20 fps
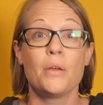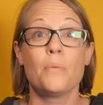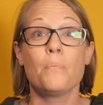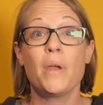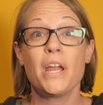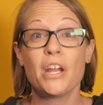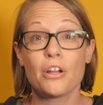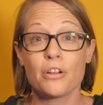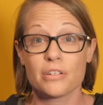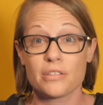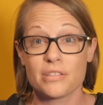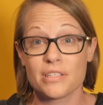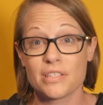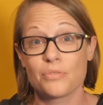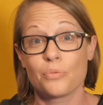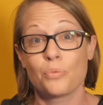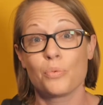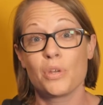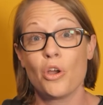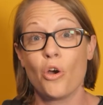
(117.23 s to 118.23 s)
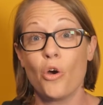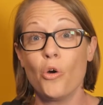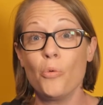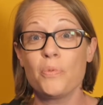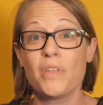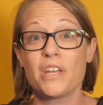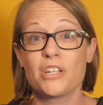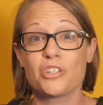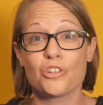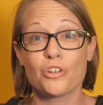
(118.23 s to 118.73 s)
Parents, we hope
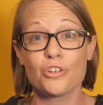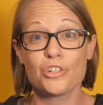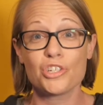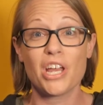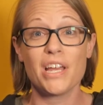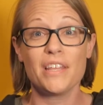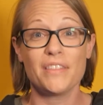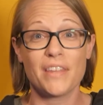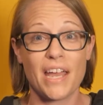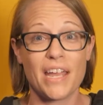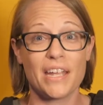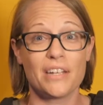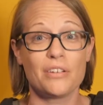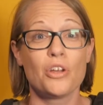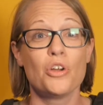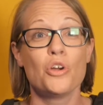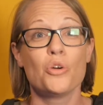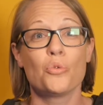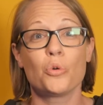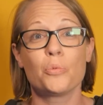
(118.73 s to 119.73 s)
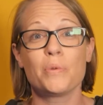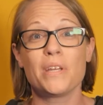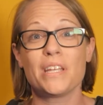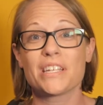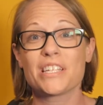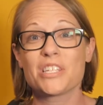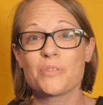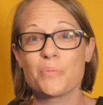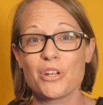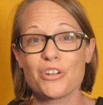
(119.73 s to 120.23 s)
that church online will be an
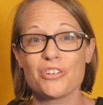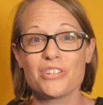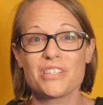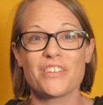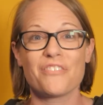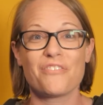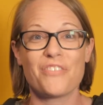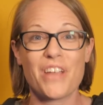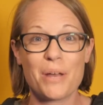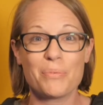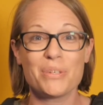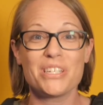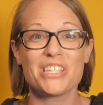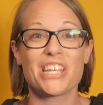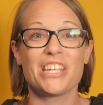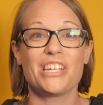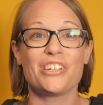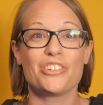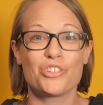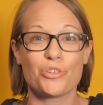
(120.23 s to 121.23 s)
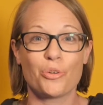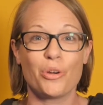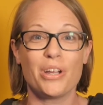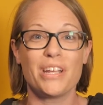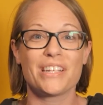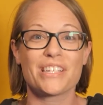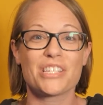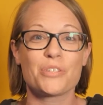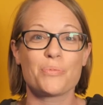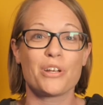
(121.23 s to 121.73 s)
experience that families can enjoy
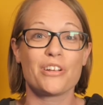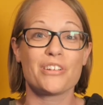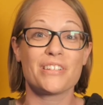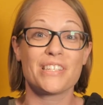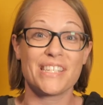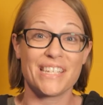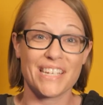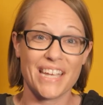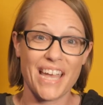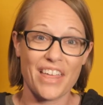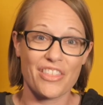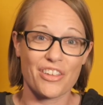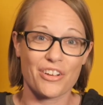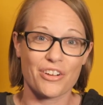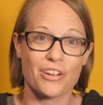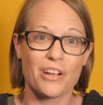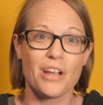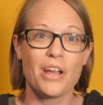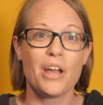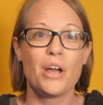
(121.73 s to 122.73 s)
and experience together,